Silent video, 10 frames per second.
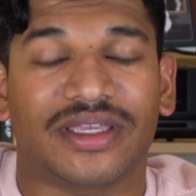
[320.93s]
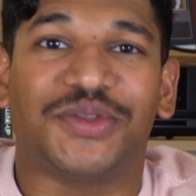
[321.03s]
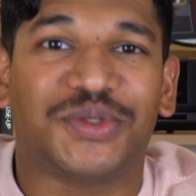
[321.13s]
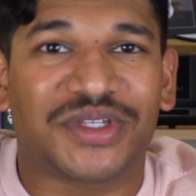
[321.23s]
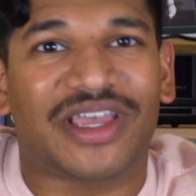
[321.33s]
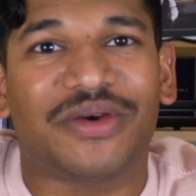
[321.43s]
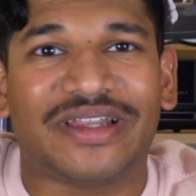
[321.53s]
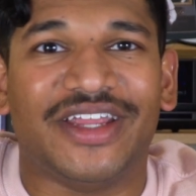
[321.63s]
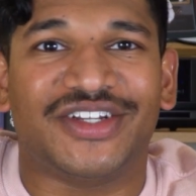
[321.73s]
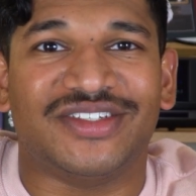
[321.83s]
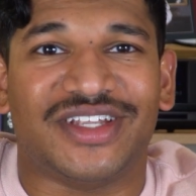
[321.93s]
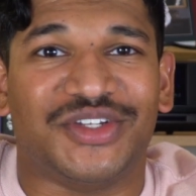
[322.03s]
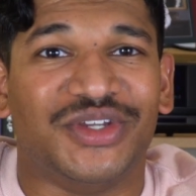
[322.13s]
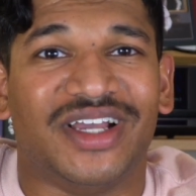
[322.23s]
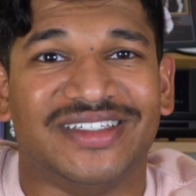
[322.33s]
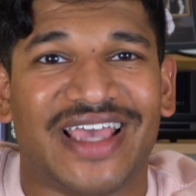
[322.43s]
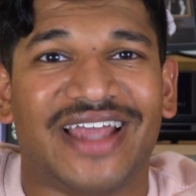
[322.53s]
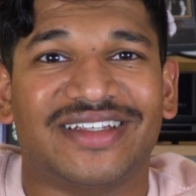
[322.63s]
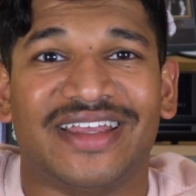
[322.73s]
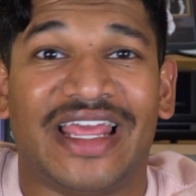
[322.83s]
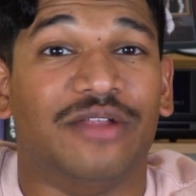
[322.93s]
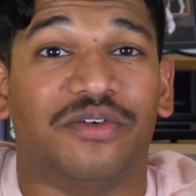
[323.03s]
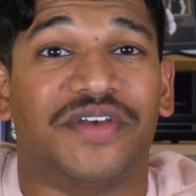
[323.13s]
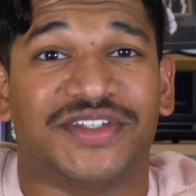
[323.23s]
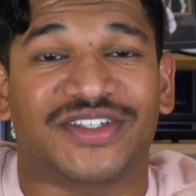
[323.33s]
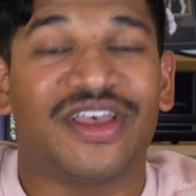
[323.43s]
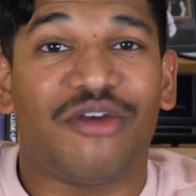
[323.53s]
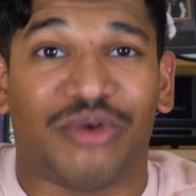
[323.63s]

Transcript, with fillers: The sorts of calculations that you guys get in A-level physics,